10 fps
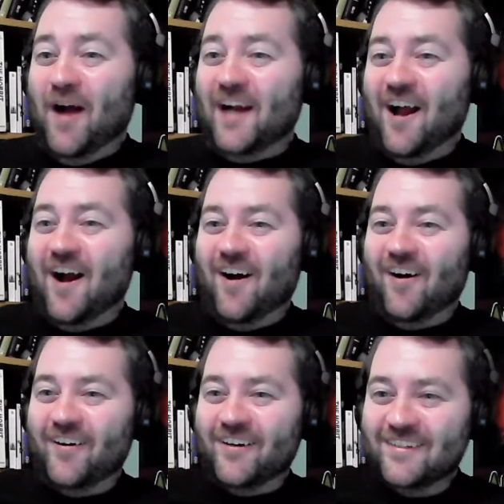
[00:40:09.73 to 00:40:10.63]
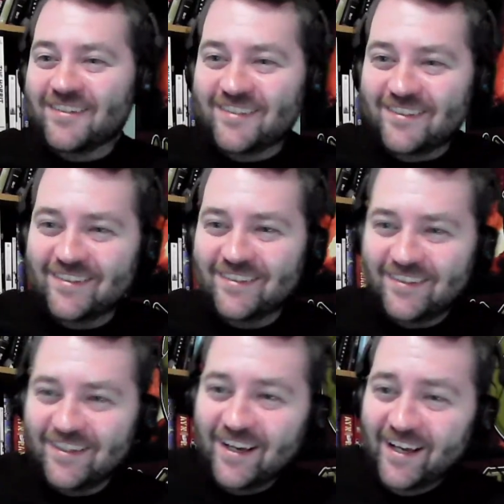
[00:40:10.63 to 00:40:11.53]
my god,
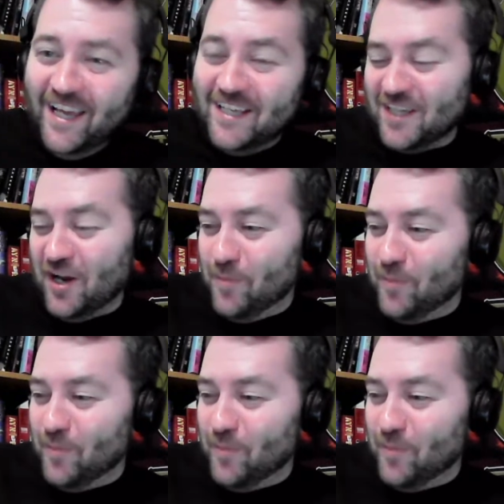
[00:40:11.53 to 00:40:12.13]
he's gonna